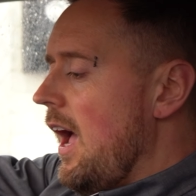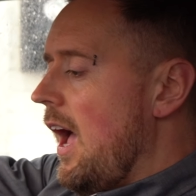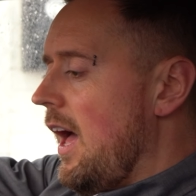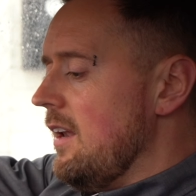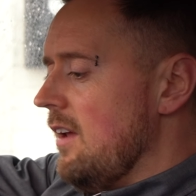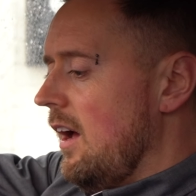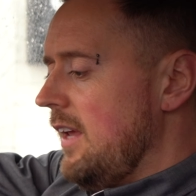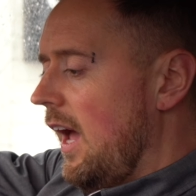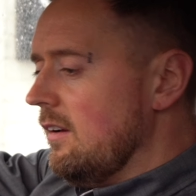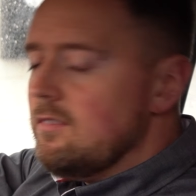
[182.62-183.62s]
And
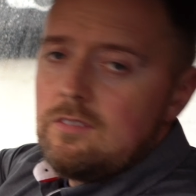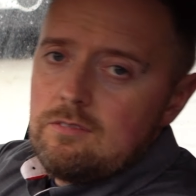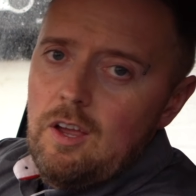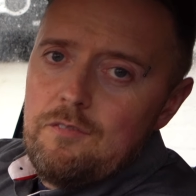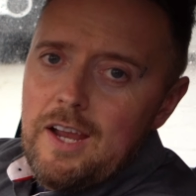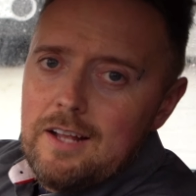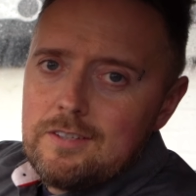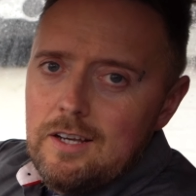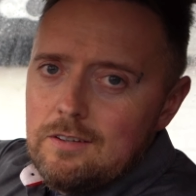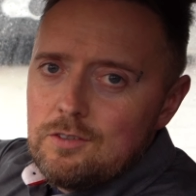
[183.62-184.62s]
yeah, don't forget
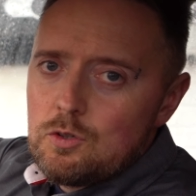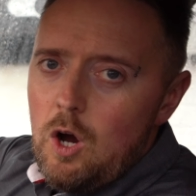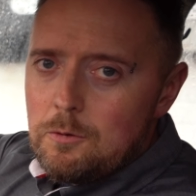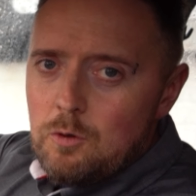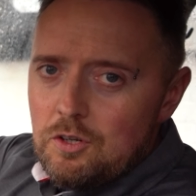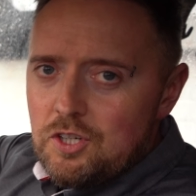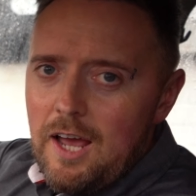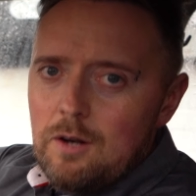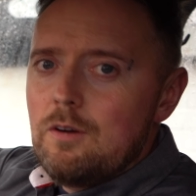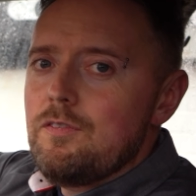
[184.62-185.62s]
to subscribe to our
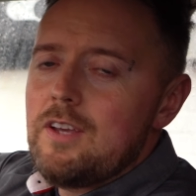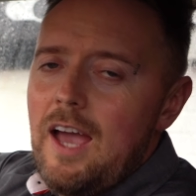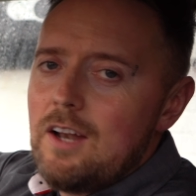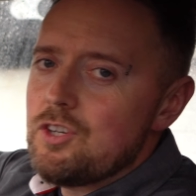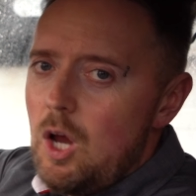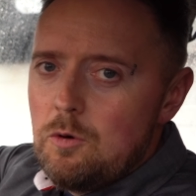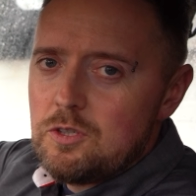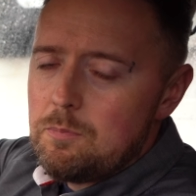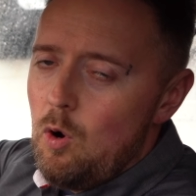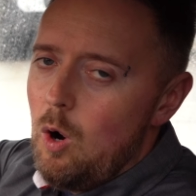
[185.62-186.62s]
channel if you can. Show
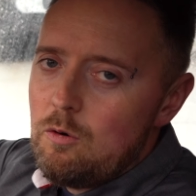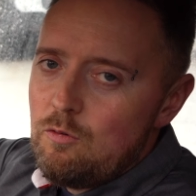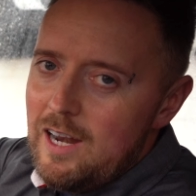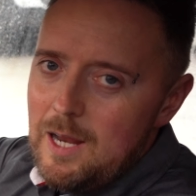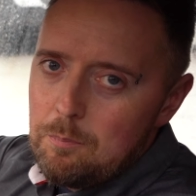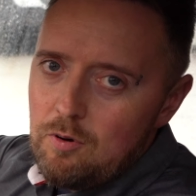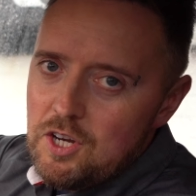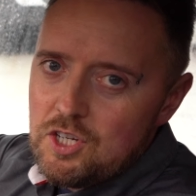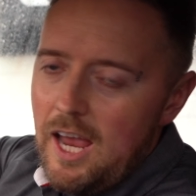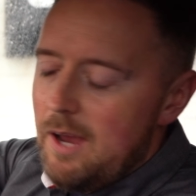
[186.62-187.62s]
support, we really
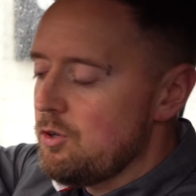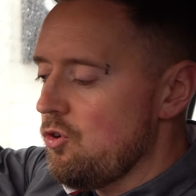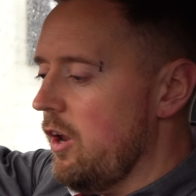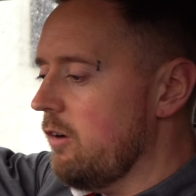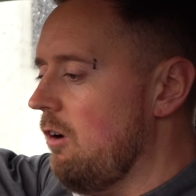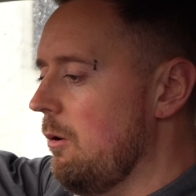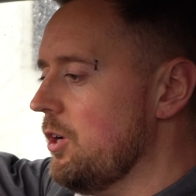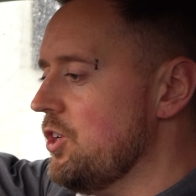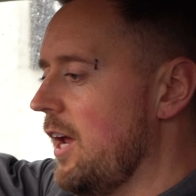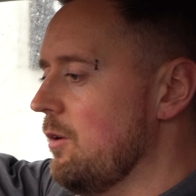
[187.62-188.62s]
appreciate it. We're trying to grow
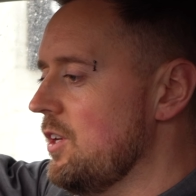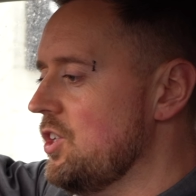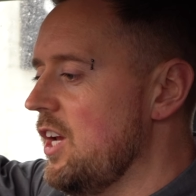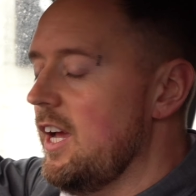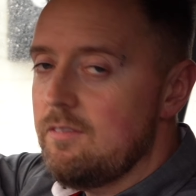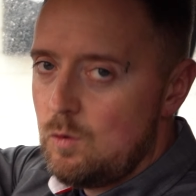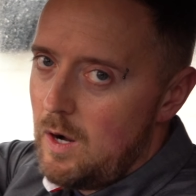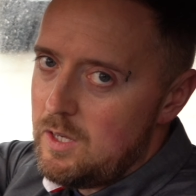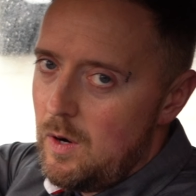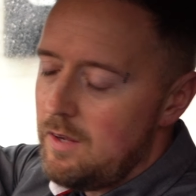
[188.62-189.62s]
our channel this year,
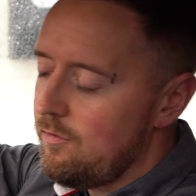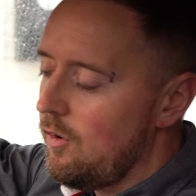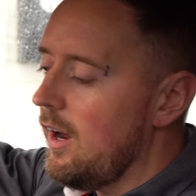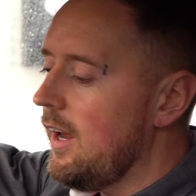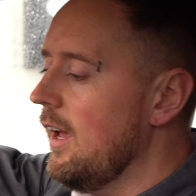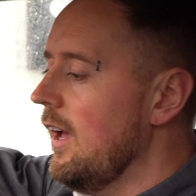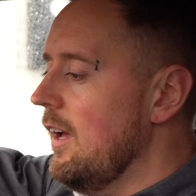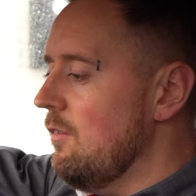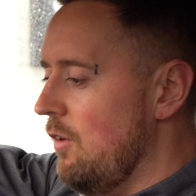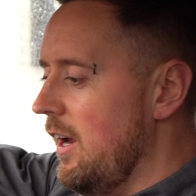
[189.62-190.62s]
2023.
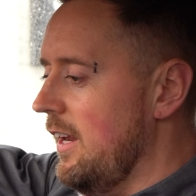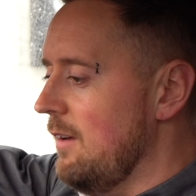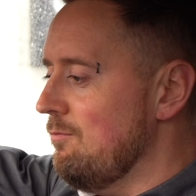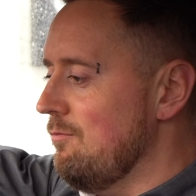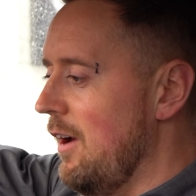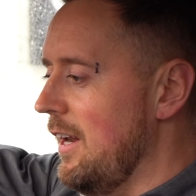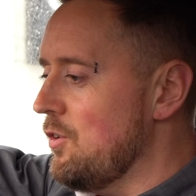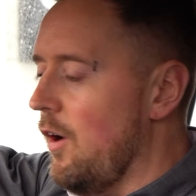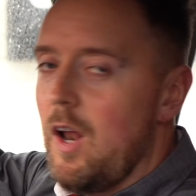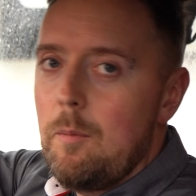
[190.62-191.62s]
Really
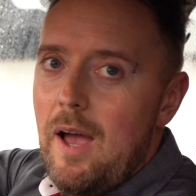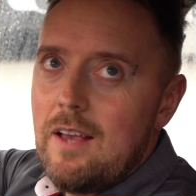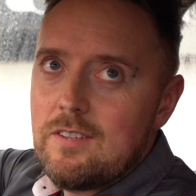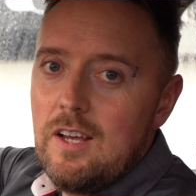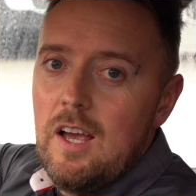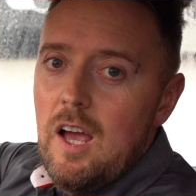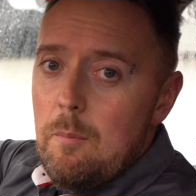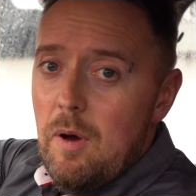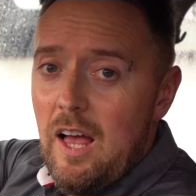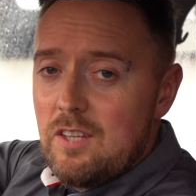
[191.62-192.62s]
trying our best.
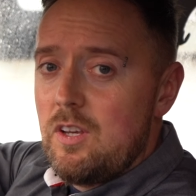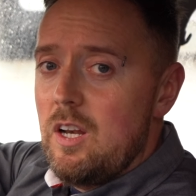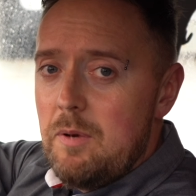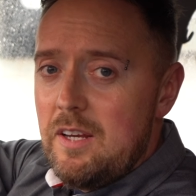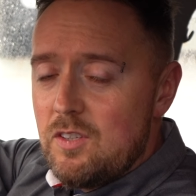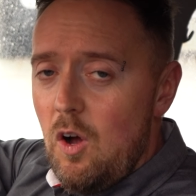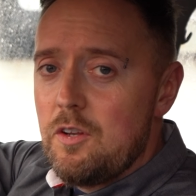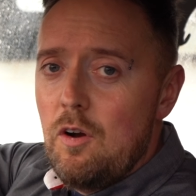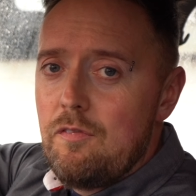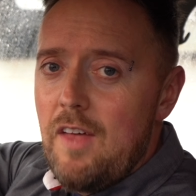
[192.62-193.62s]
But that's going to be
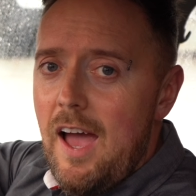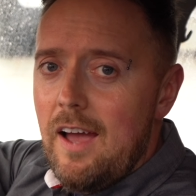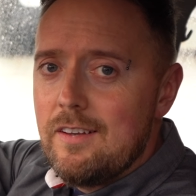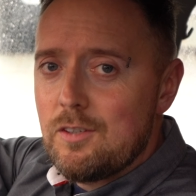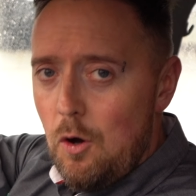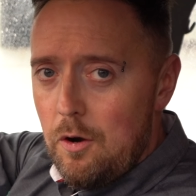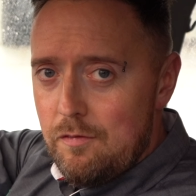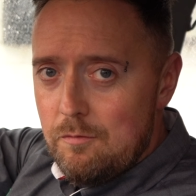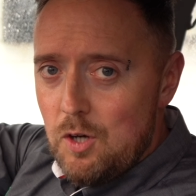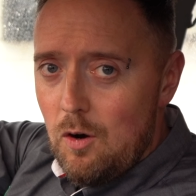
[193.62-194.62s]
signing off there. It's Connor
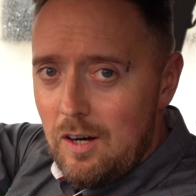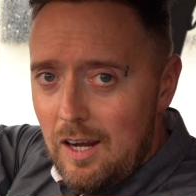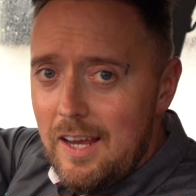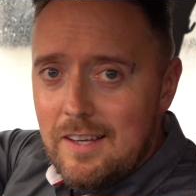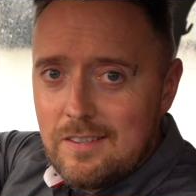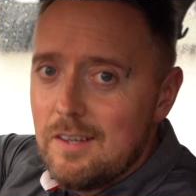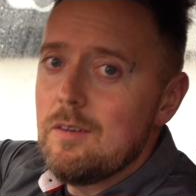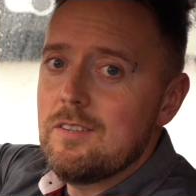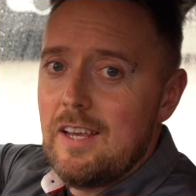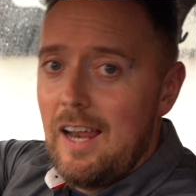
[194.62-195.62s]
from John Cleese.
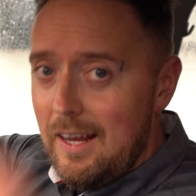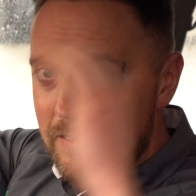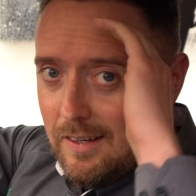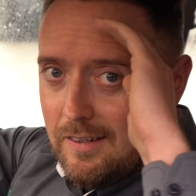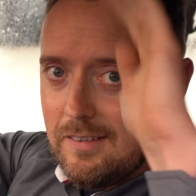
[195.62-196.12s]
See you later.